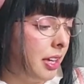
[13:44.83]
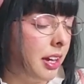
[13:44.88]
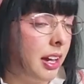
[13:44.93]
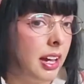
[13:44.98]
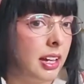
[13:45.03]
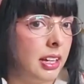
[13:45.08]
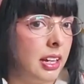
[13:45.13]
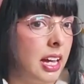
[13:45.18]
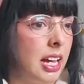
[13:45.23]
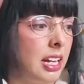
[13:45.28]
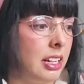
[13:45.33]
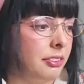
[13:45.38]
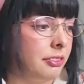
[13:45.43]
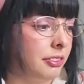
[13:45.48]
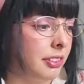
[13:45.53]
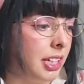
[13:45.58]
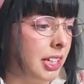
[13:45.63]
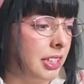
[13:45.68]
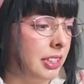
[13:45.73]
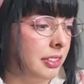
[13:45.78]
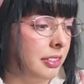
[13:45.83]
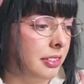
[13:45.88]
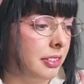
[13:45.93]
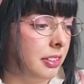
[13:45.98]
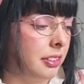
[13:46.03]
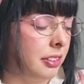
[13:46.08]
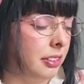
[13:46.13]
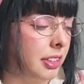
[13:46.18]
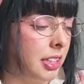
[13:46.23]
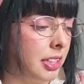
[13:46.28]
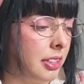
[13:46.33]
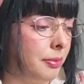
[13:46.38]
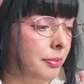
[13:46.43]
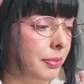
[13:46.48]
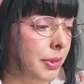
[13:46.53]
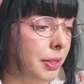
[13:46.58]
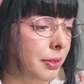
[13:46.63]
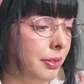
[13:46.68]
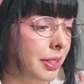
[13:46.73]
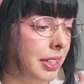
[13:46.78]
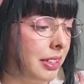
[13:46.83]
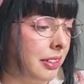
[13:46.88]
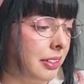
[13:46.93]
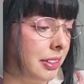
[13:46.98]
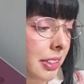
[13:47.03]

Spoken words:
I have. I used to do that in Peru a lot.